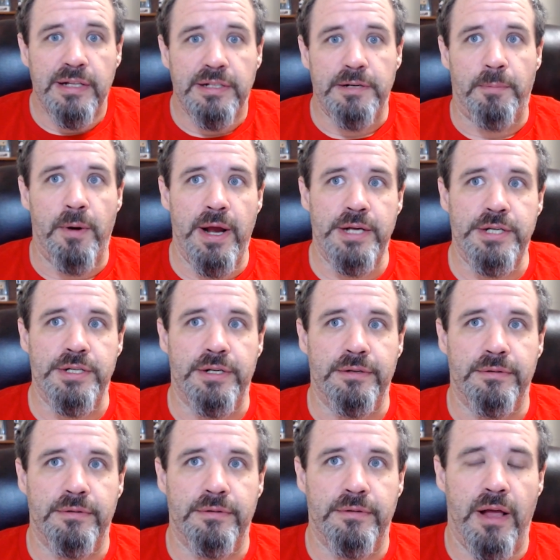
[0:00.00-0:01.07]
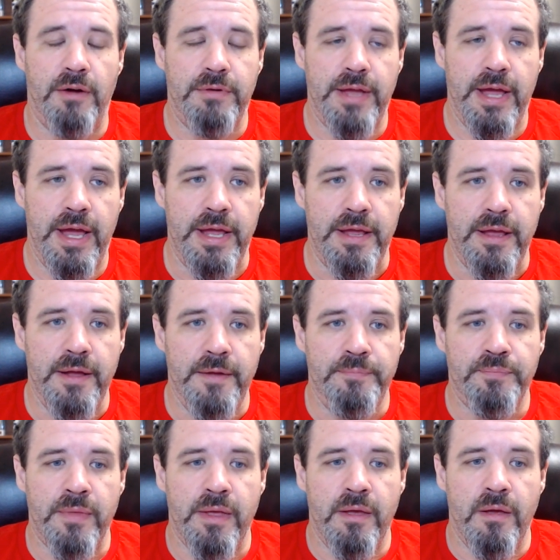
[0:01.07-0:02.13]
depression. Okay.
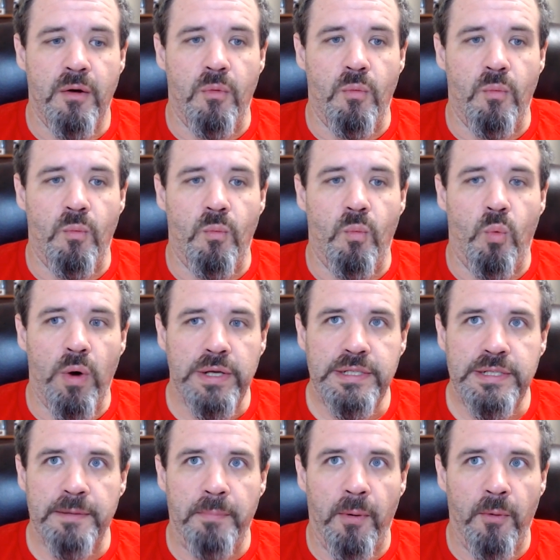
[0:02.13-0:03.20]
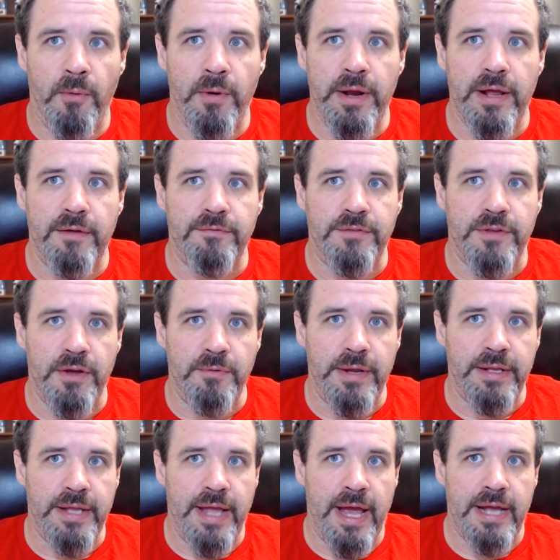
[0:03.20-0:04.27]
What's the point of
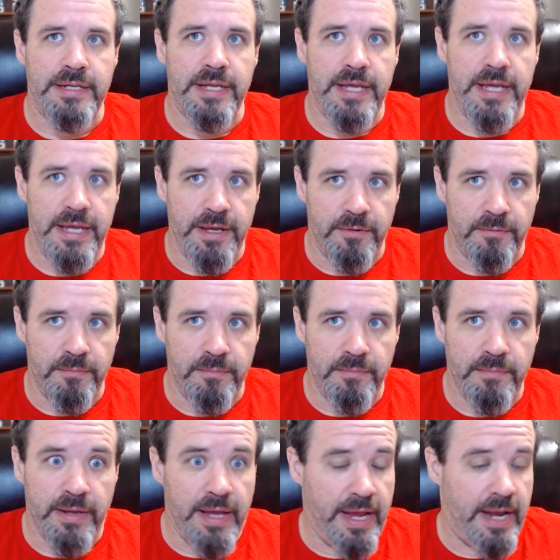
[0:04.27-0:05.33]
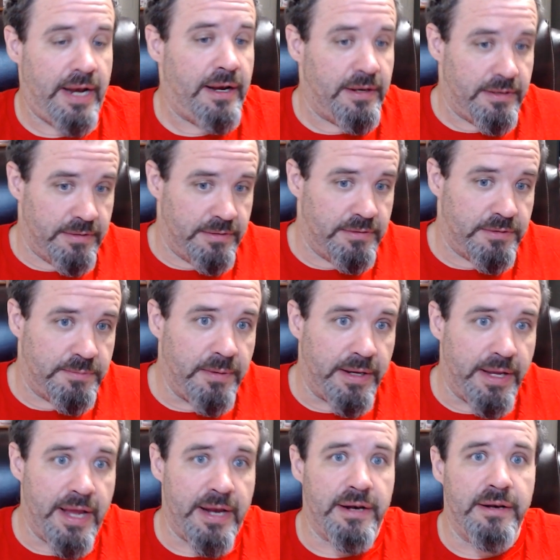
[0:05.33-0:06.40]
doing that to him? And
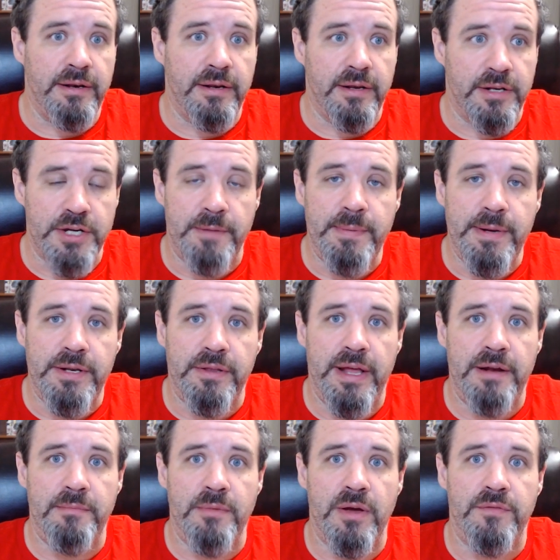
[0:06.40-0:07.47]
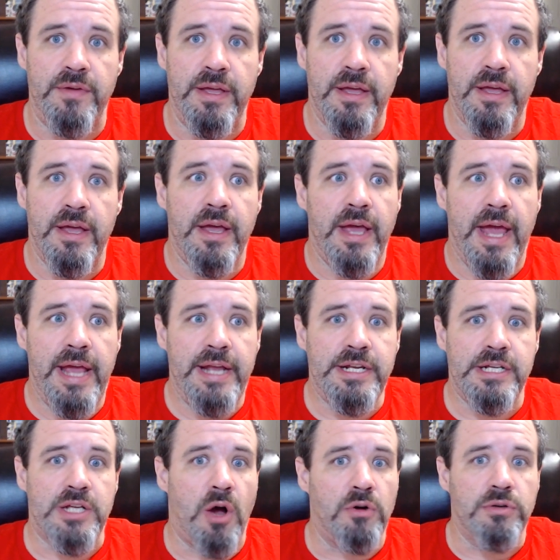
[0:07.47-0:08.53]
again, jumping to the end of the movie, he
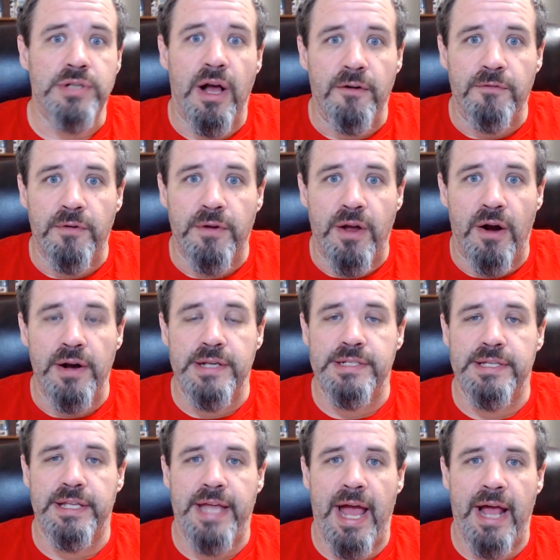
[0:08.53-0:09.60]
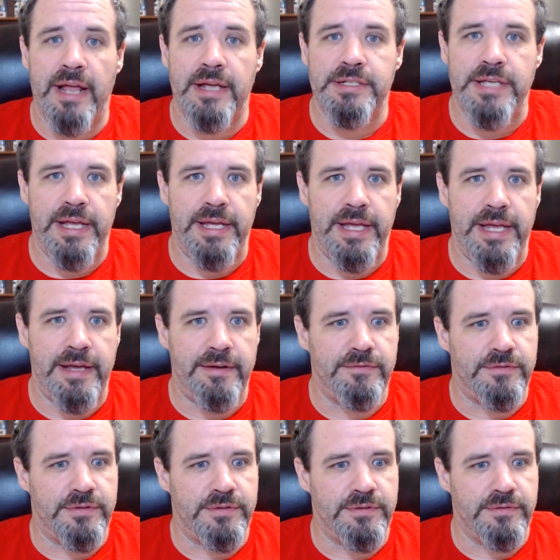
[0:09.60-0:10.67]
just goes off with Guardians of the Galaxy and
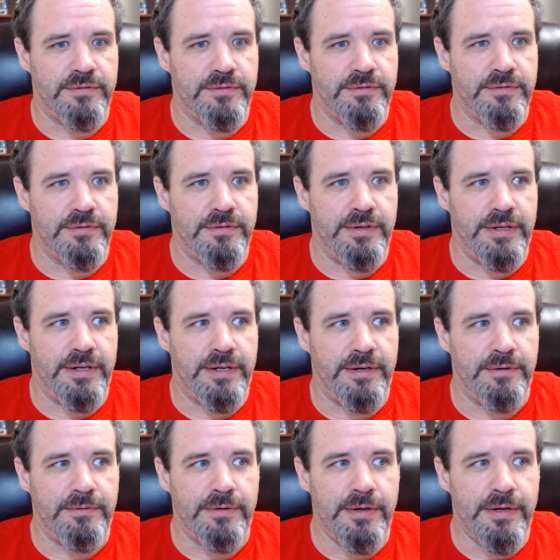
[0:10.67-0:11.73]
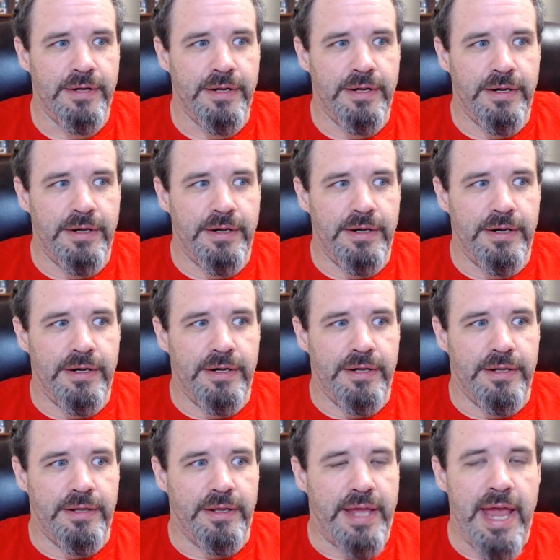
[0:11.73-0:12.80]
gives, the
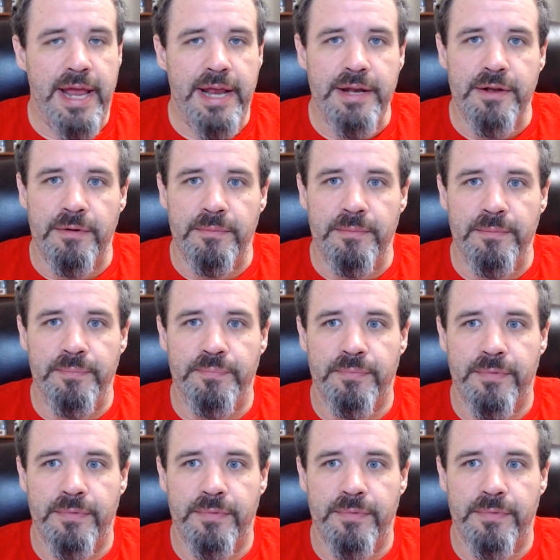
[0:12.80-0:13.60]
kingdom